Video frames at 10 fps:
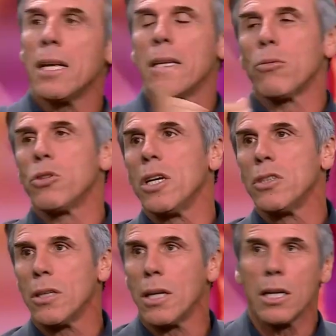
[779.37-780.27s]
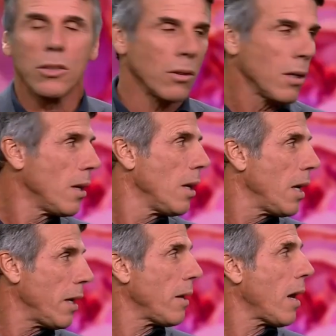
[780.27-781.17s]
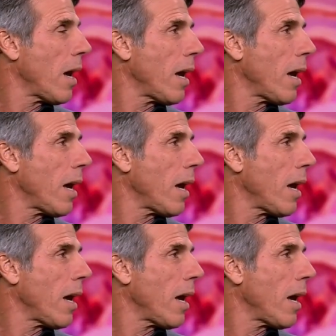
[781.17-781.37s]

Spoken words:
had to change the direction. And